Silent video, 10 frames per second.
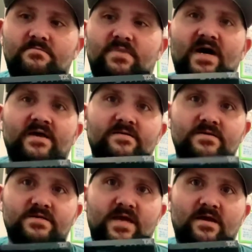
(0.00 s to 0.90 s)
buying
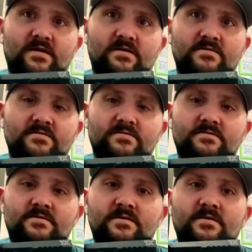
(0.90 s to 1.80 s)
this handgun.
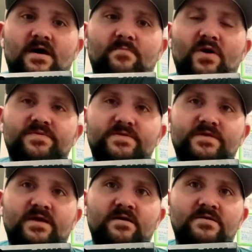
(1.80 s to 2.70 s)
I bought this
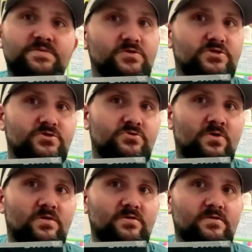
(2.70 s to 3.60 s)
handgun for
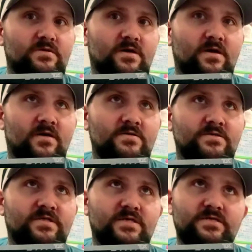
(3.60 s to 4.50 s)

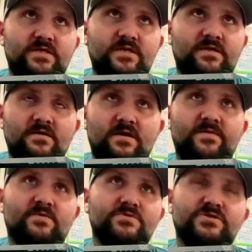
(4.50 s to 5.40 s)
$260. I
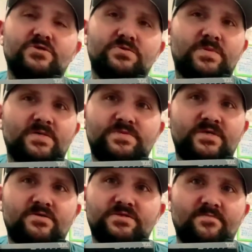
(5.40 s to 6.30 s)
think it was
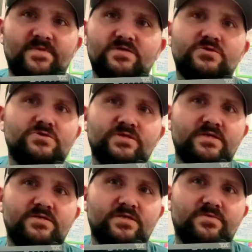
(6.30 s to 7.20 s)
$250 or something,
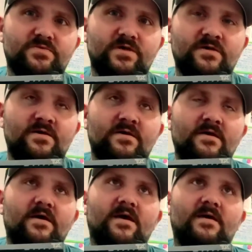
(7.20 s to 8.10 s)
$263.
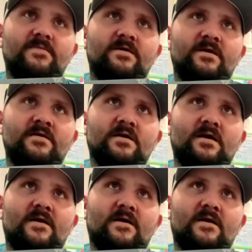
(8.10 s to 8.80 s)
And then